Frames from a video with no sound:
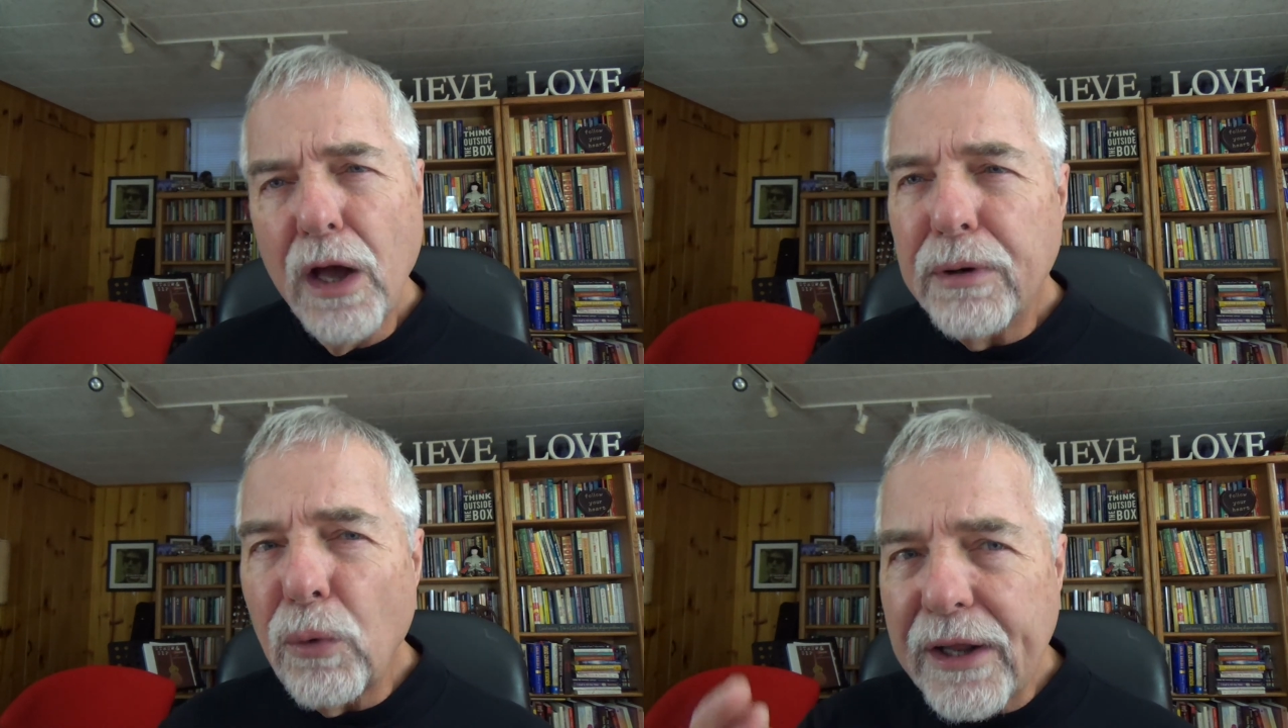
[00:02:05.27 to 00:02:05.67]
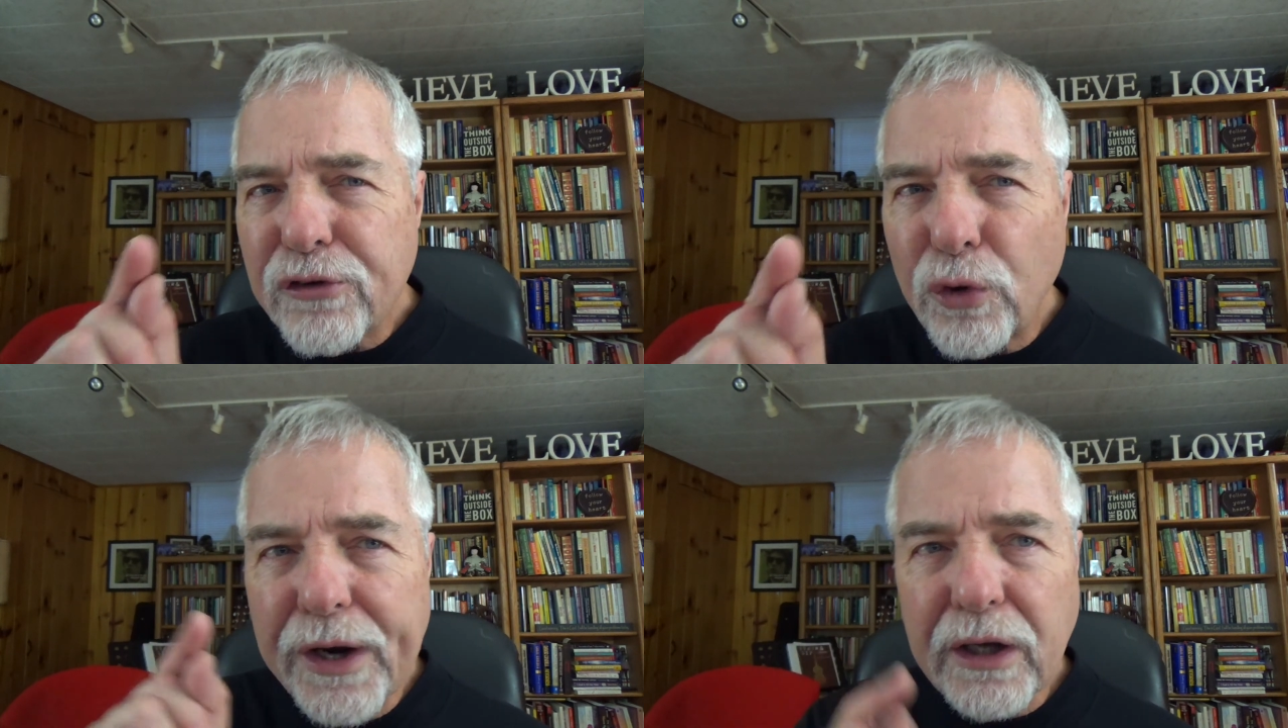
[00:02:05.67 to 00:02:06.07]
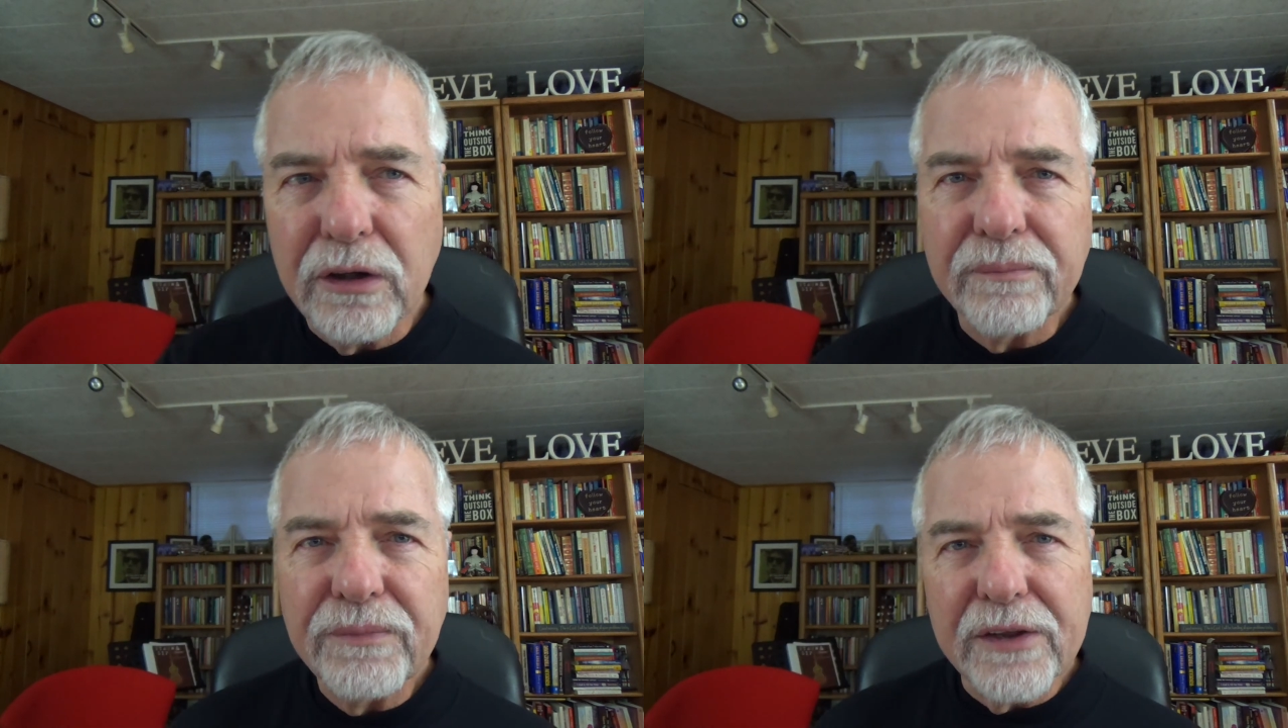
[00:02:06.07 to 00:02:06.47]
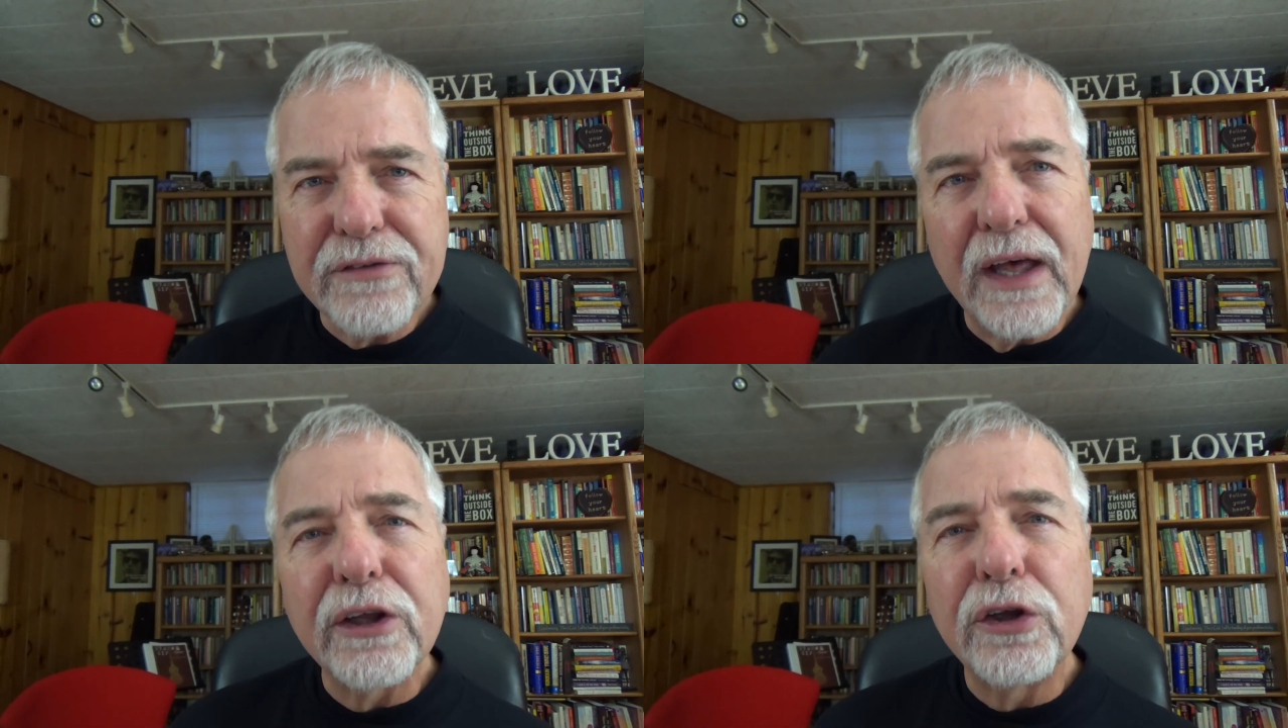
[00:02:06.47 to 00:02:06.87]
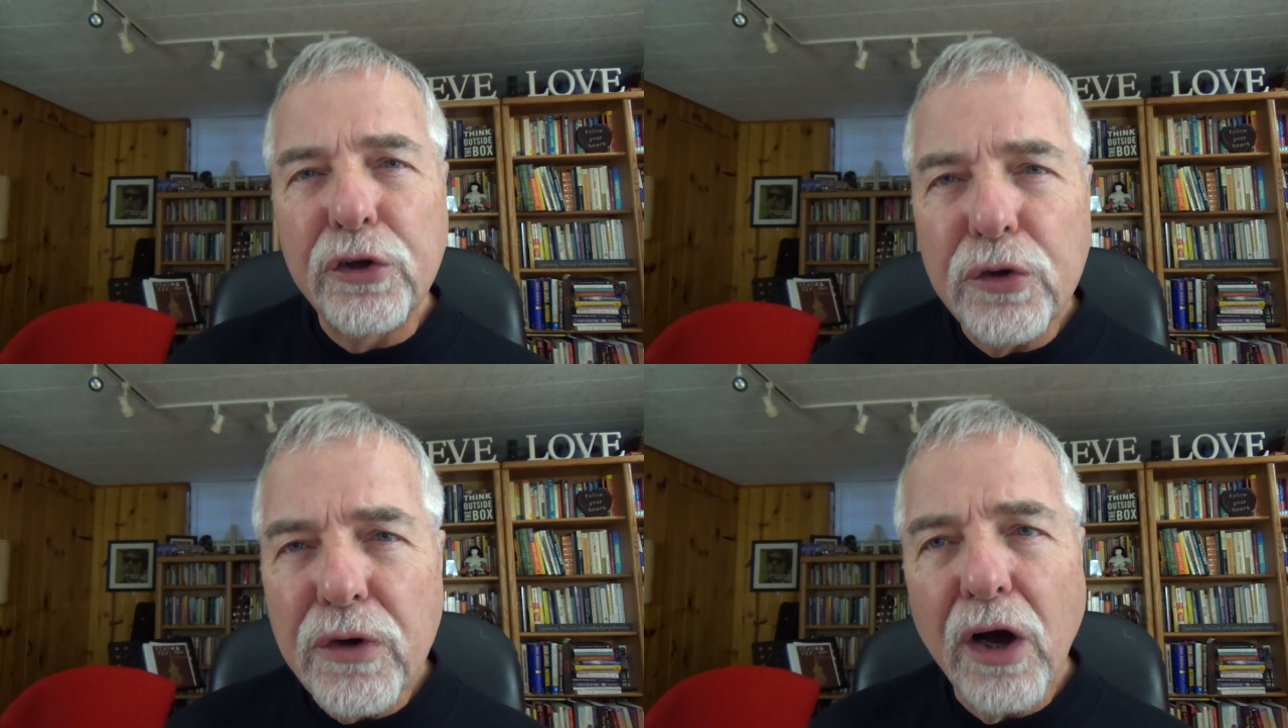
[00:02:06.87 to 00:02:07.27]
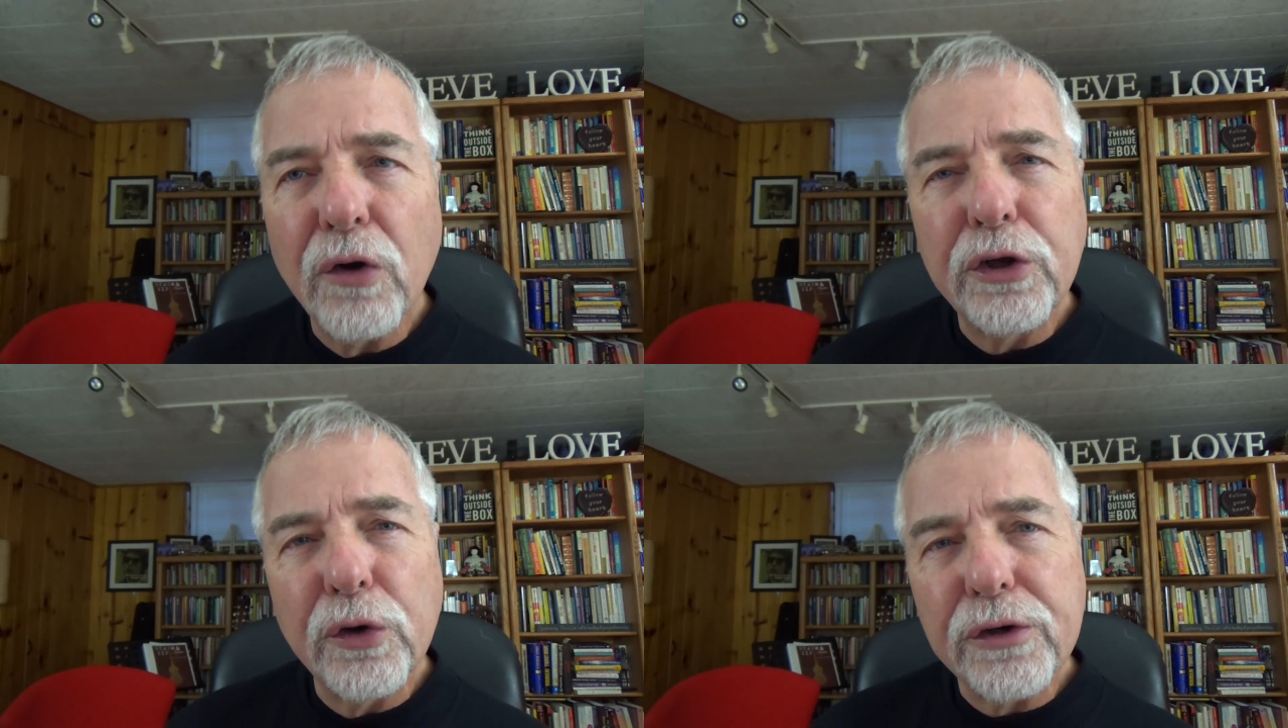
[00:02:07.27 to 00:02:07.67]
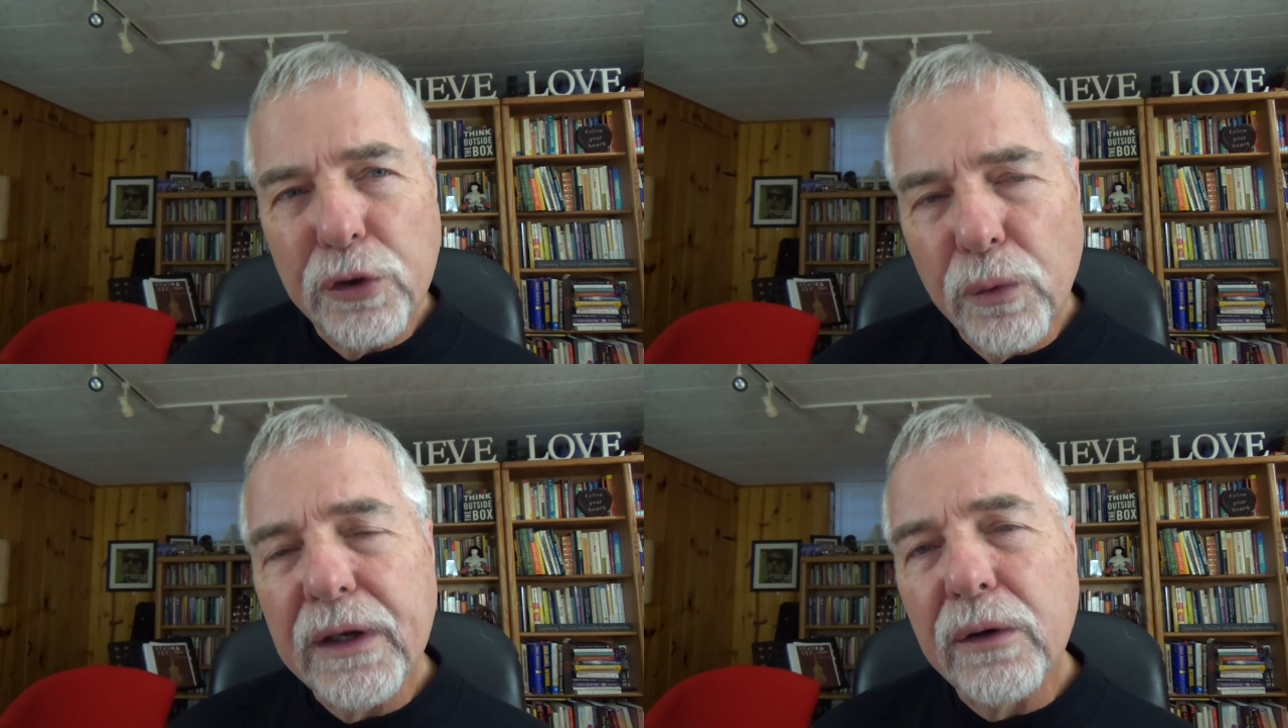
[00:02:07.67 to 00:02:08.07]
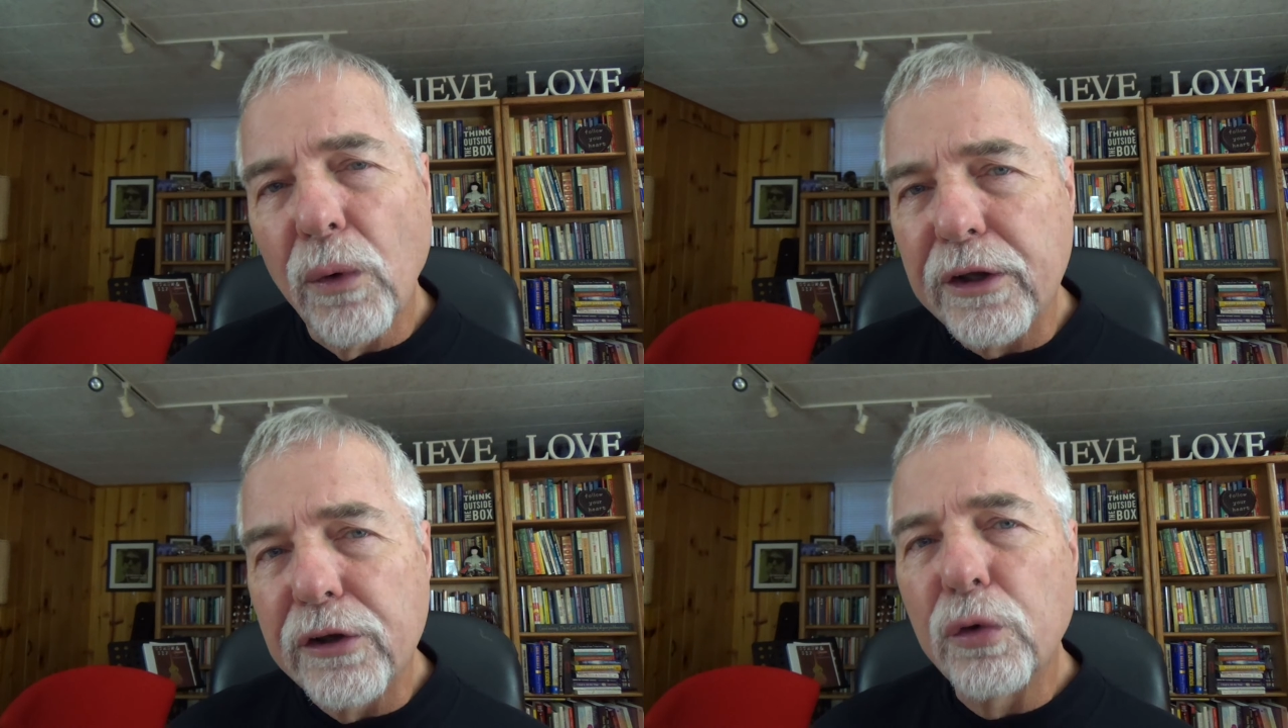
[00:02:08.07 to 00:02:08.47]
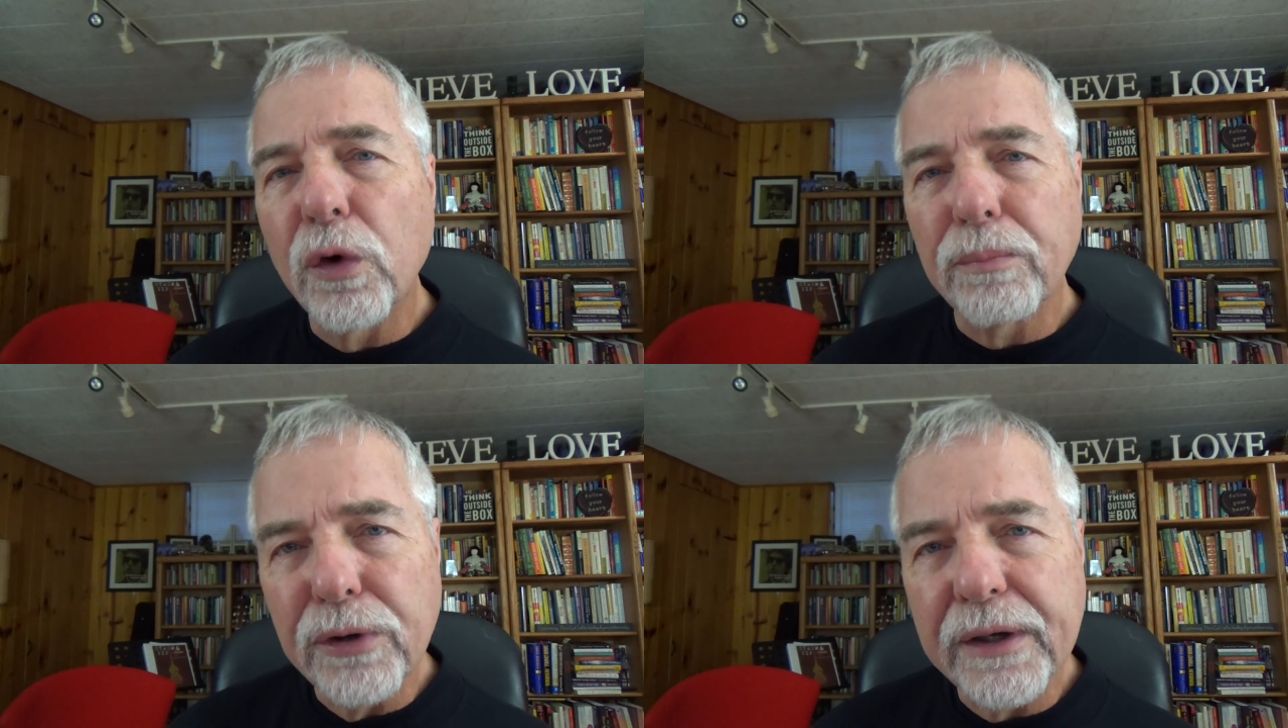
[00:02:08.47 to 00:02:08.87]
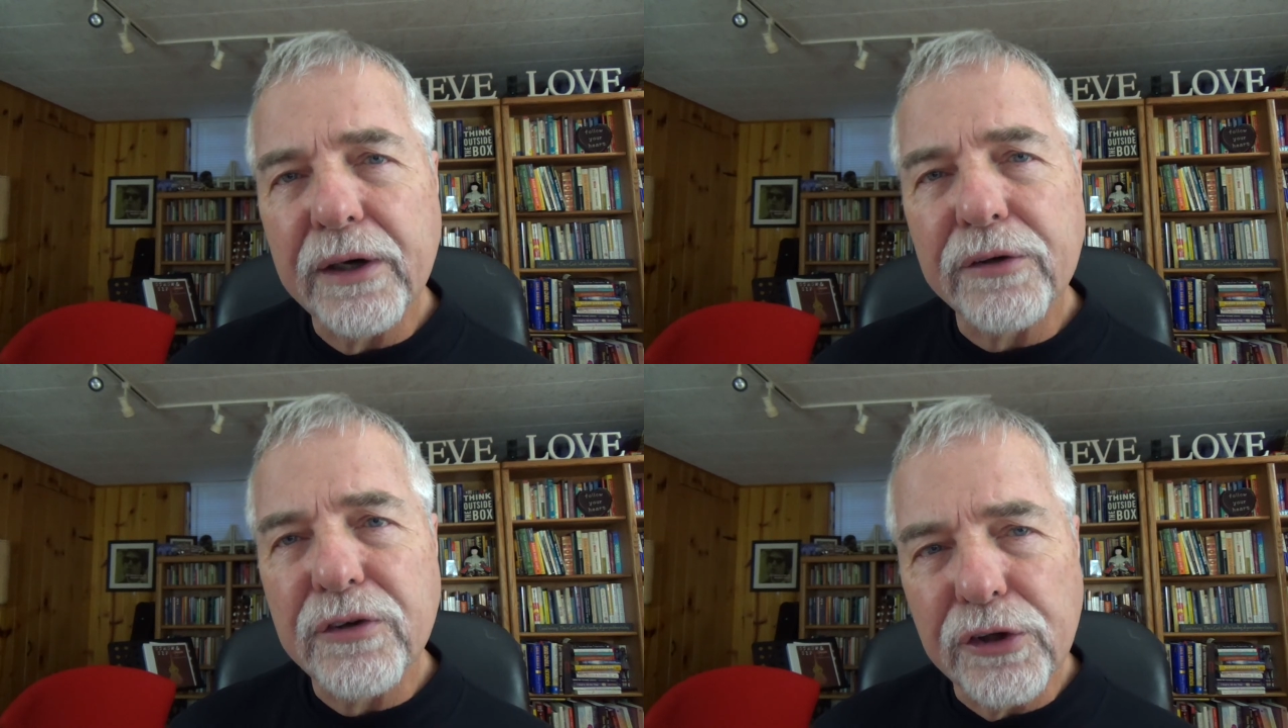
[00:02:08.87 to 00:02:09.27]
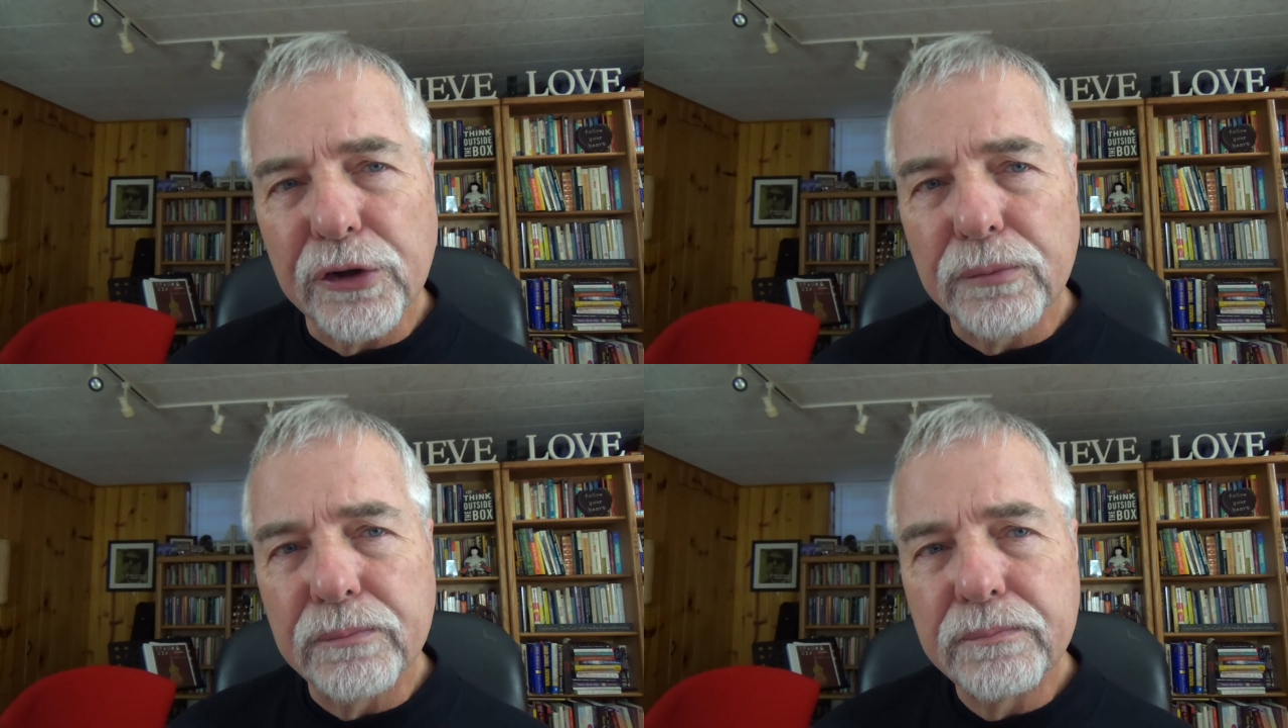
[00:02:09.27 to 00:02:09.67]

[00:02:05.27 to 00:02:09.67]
But what is critical is that you know you're doing what you were put here to do.